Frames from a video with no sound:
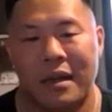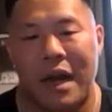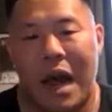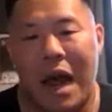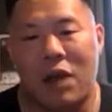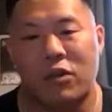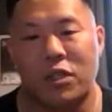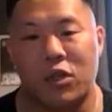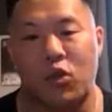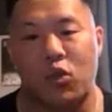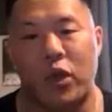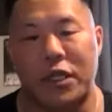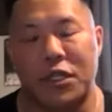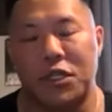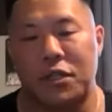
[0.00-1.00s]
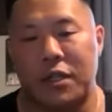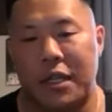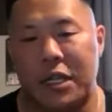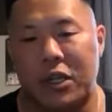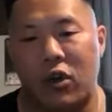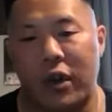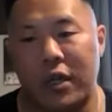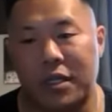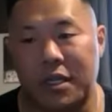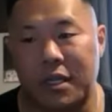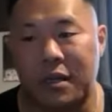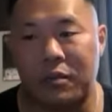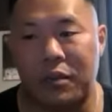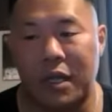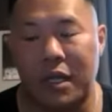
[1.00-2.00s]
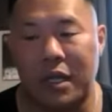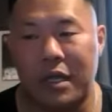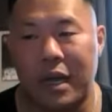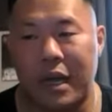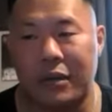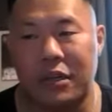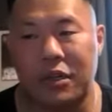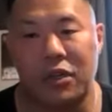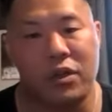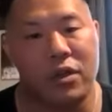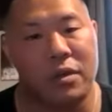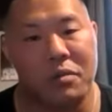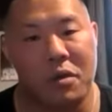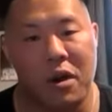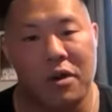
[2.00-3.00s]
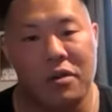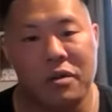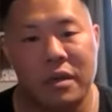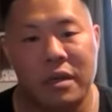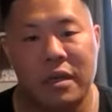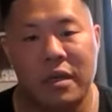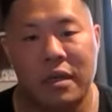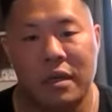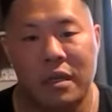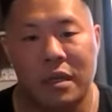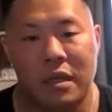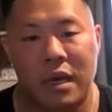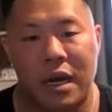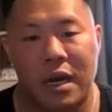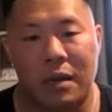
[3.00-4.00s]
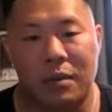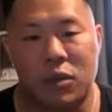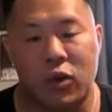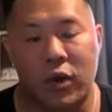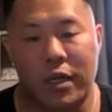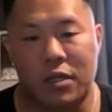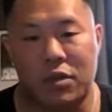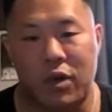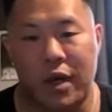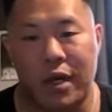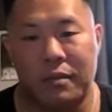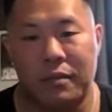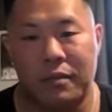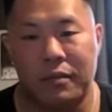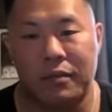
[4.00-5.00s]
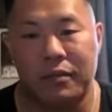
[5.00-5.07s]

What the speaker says: I was originally going to compete at the New York Pro 2020.